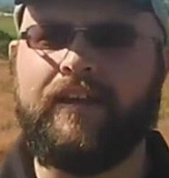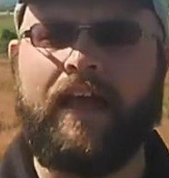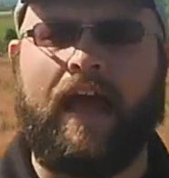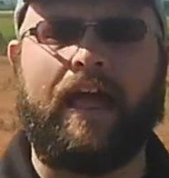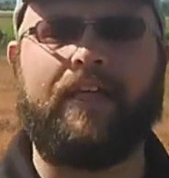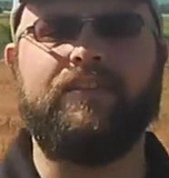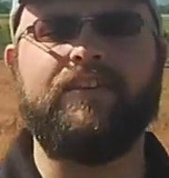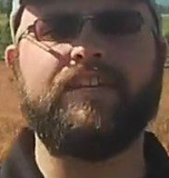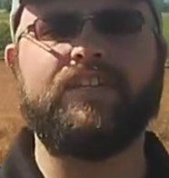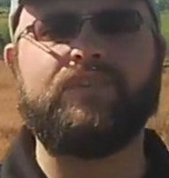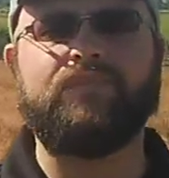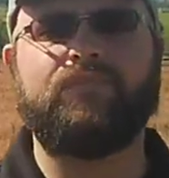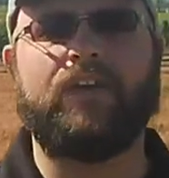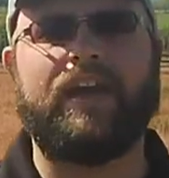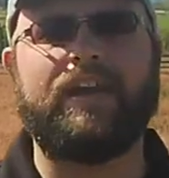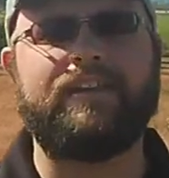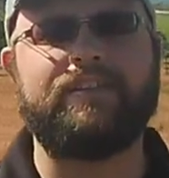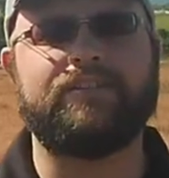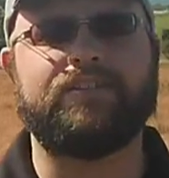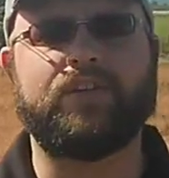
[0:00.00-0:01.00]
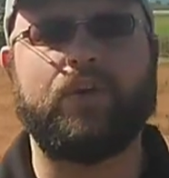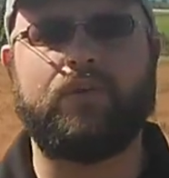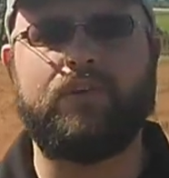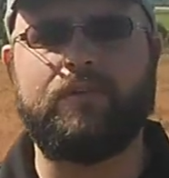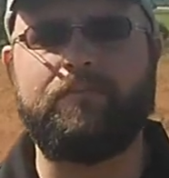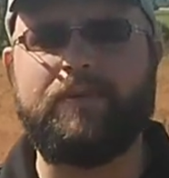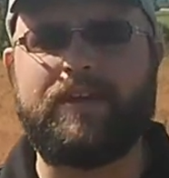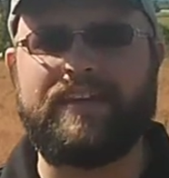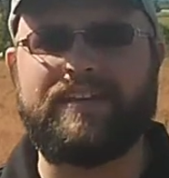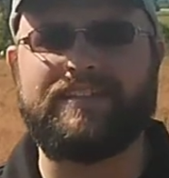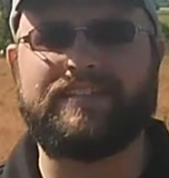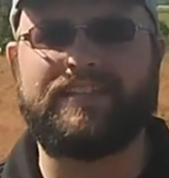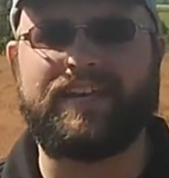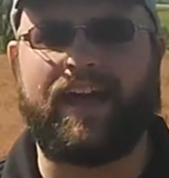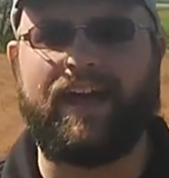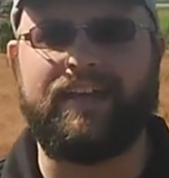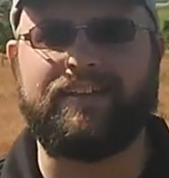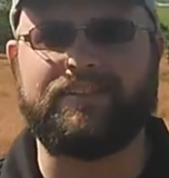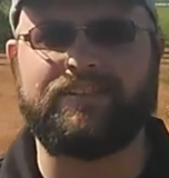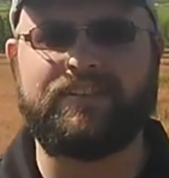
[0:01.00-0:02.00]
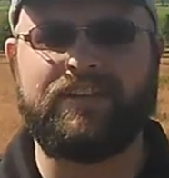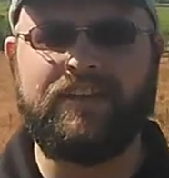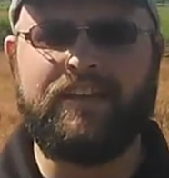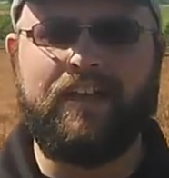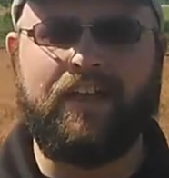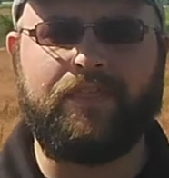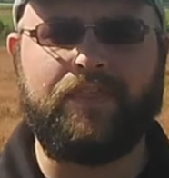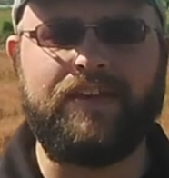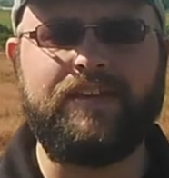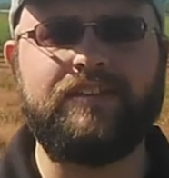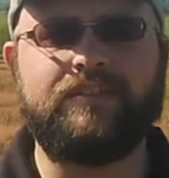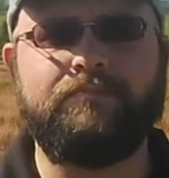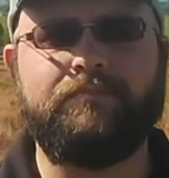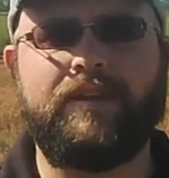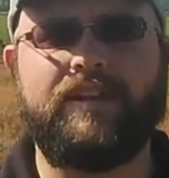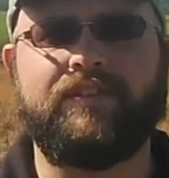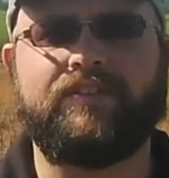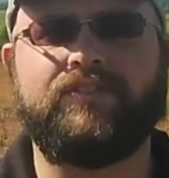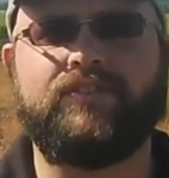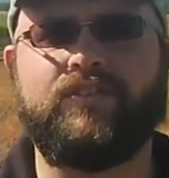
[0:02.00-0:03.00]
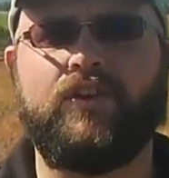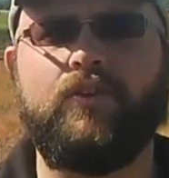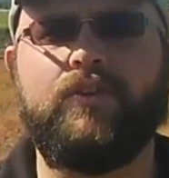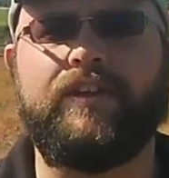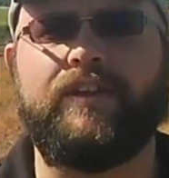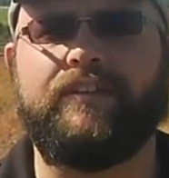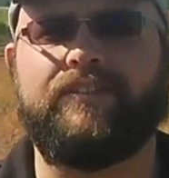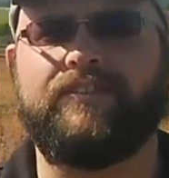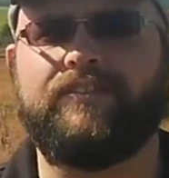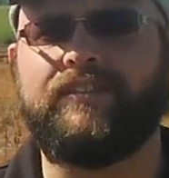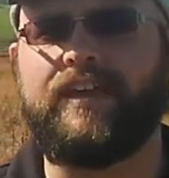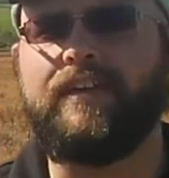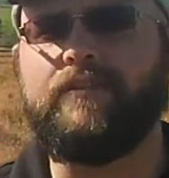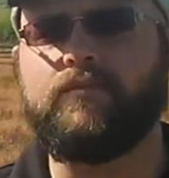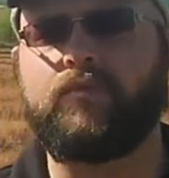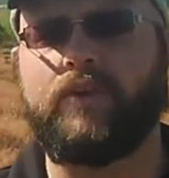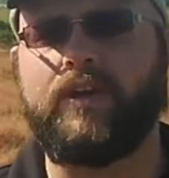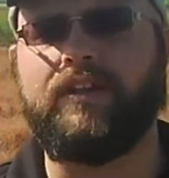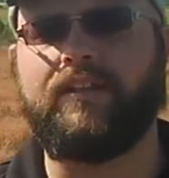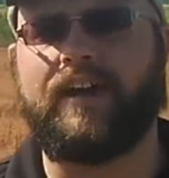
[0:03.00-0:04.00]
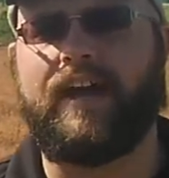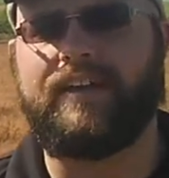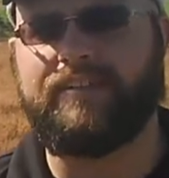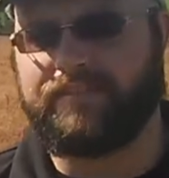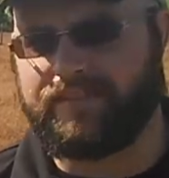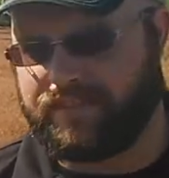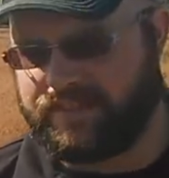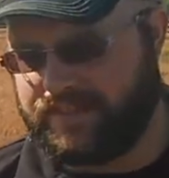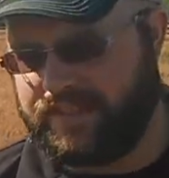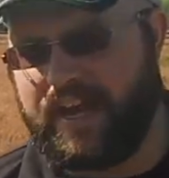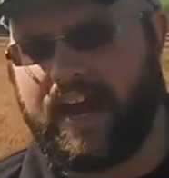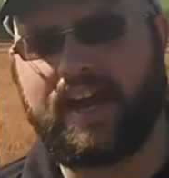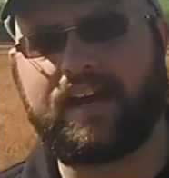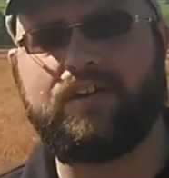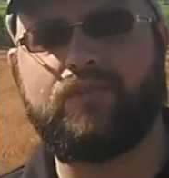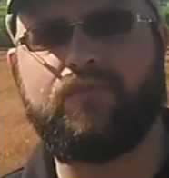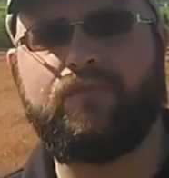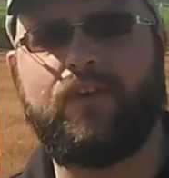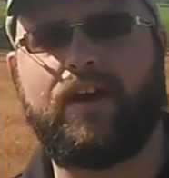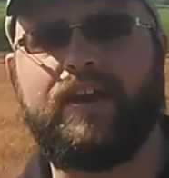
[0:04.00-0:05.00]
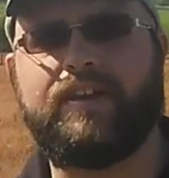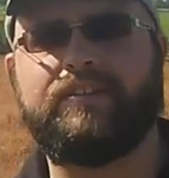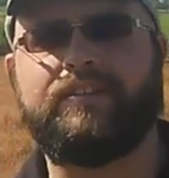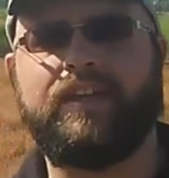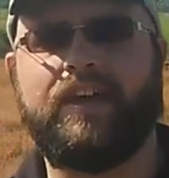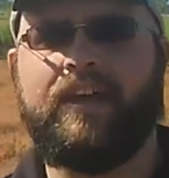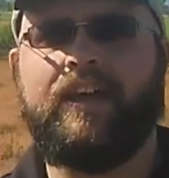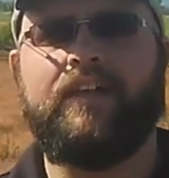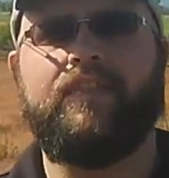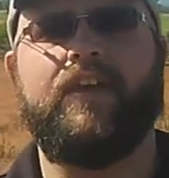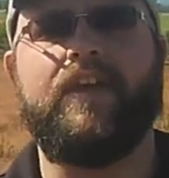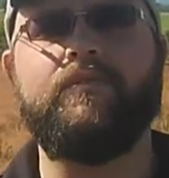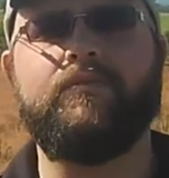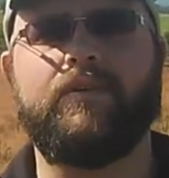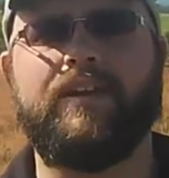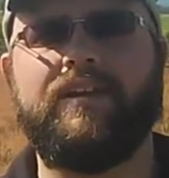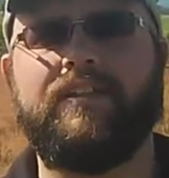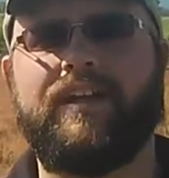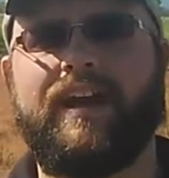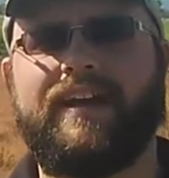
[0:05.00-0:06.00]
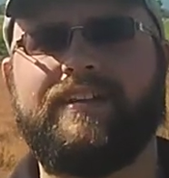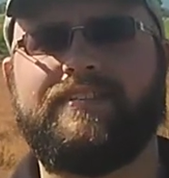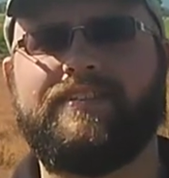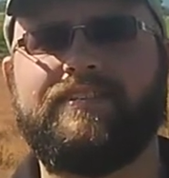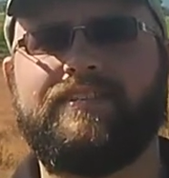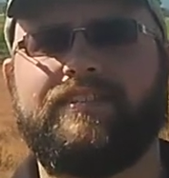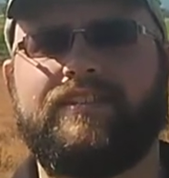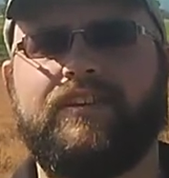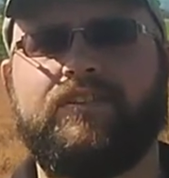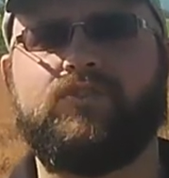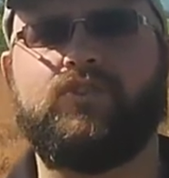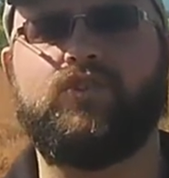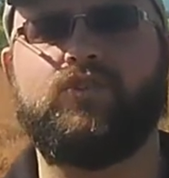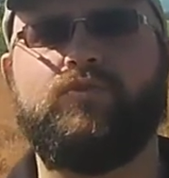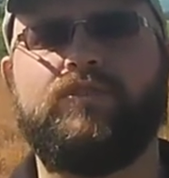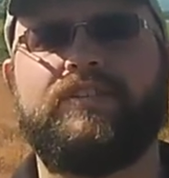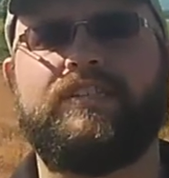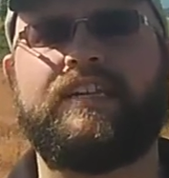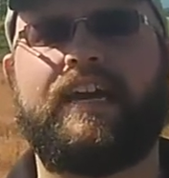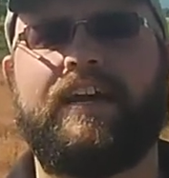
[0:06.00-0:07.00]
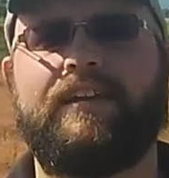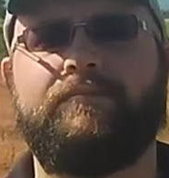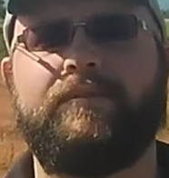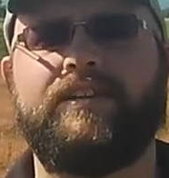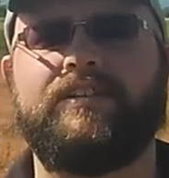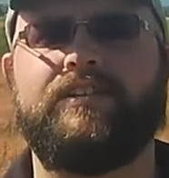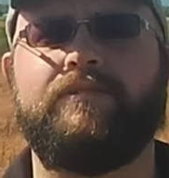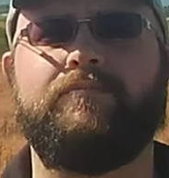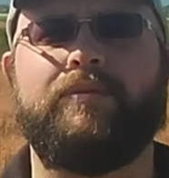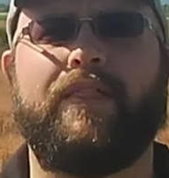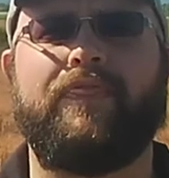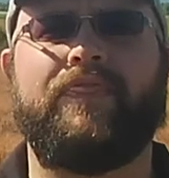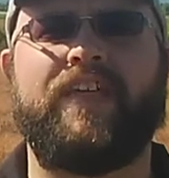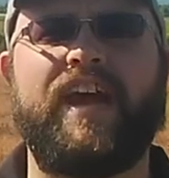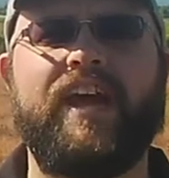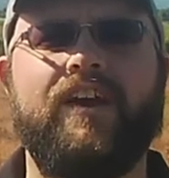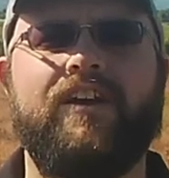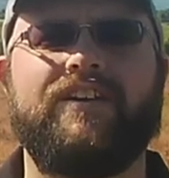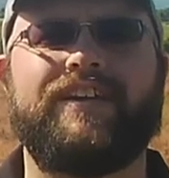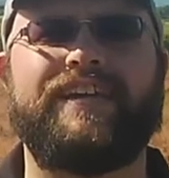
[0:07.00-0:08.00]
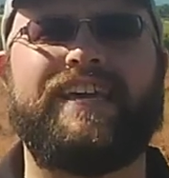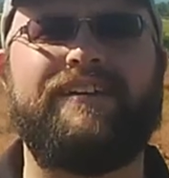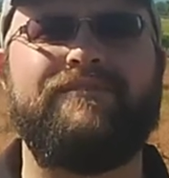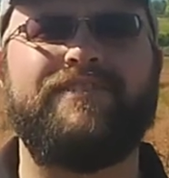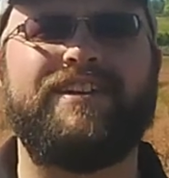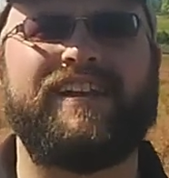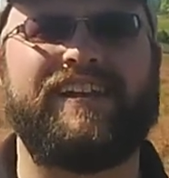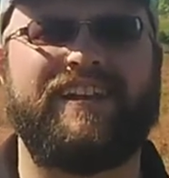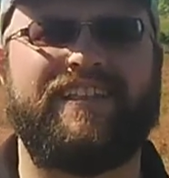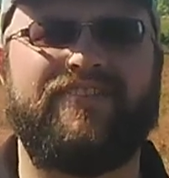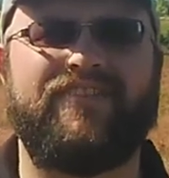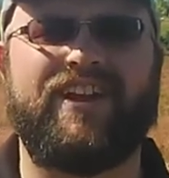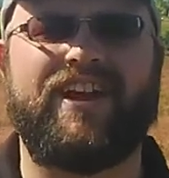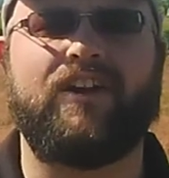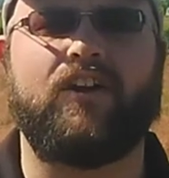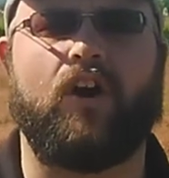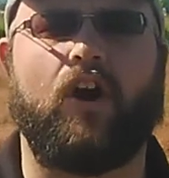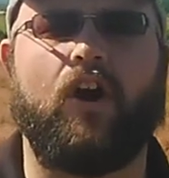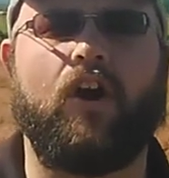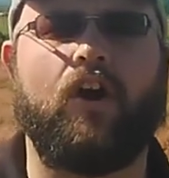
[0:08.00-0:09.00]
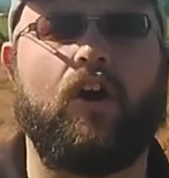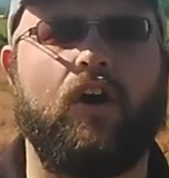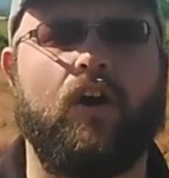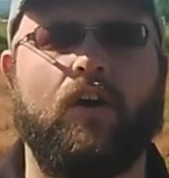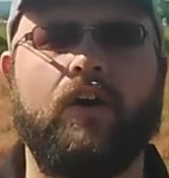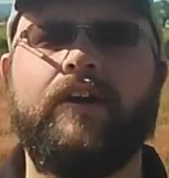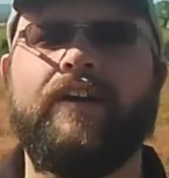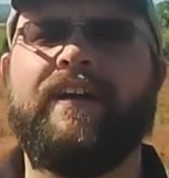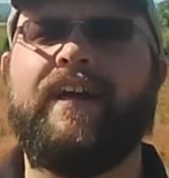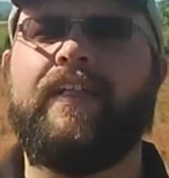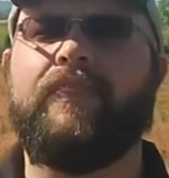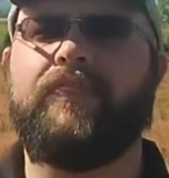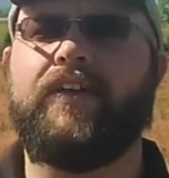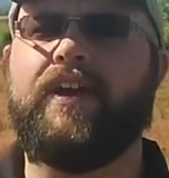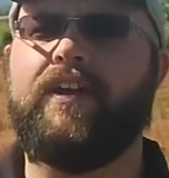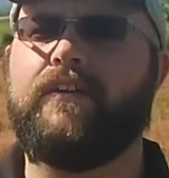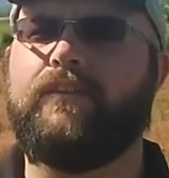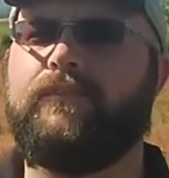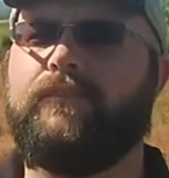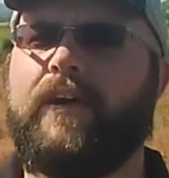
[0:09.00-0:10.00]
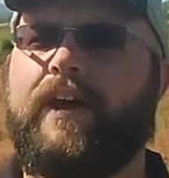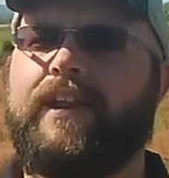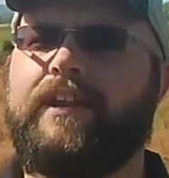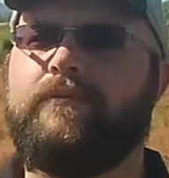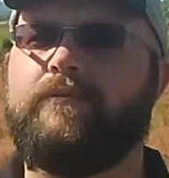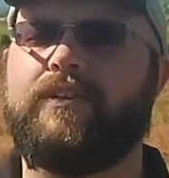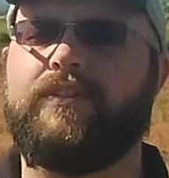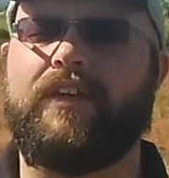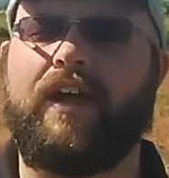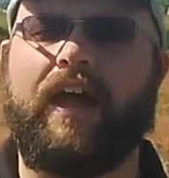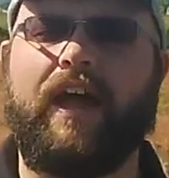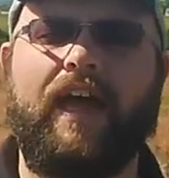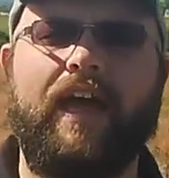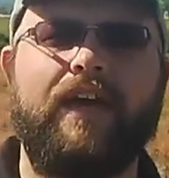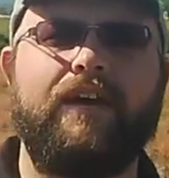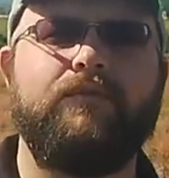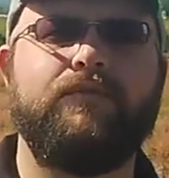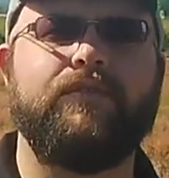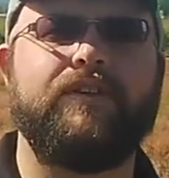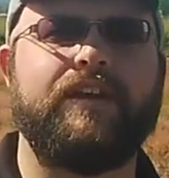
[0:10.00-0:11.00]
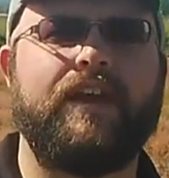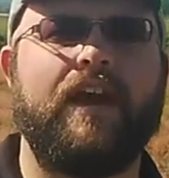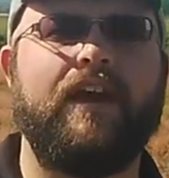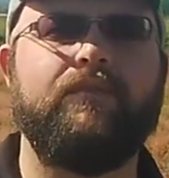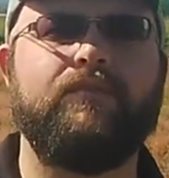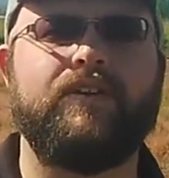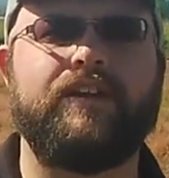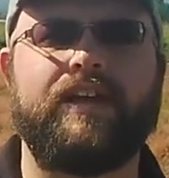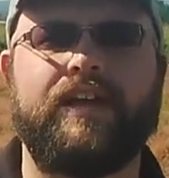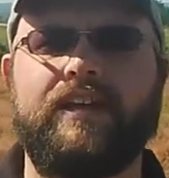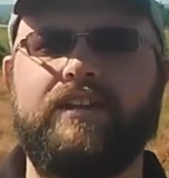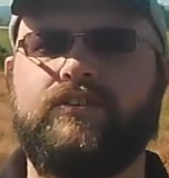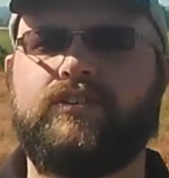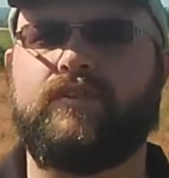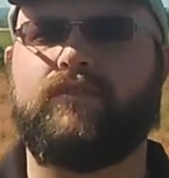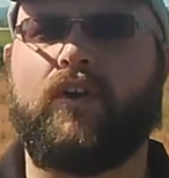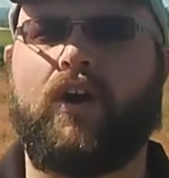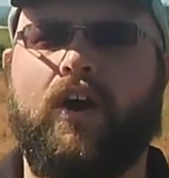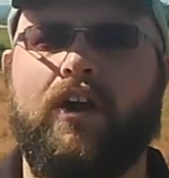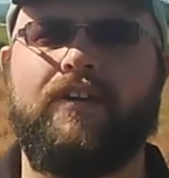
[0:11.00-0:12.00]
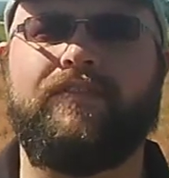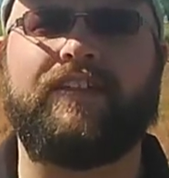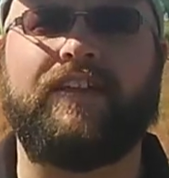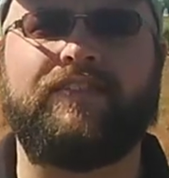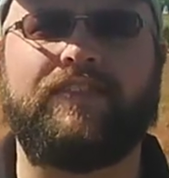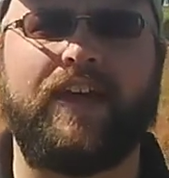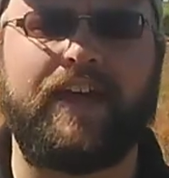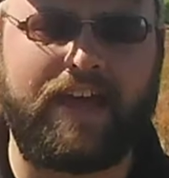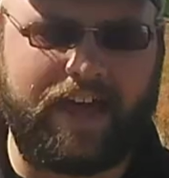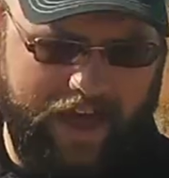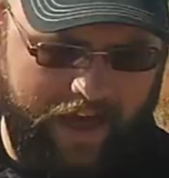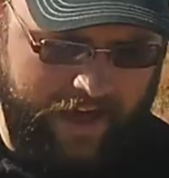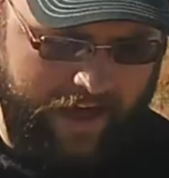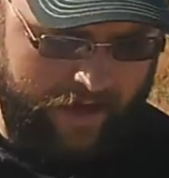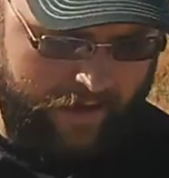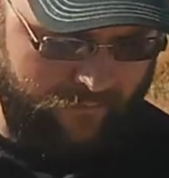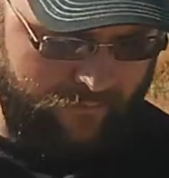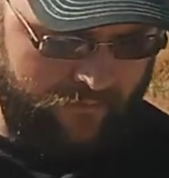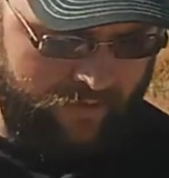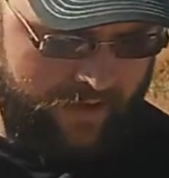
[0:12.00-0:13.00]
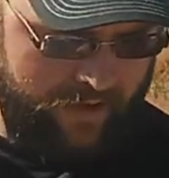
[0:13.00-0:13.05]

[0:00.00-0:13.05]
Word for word: And this fighting is going to be intense these Minnesotans, they realize the sacrifice, they realize this is a suicide mission, but they are giving it their all. They are fighting with every, every inch of heart that they have.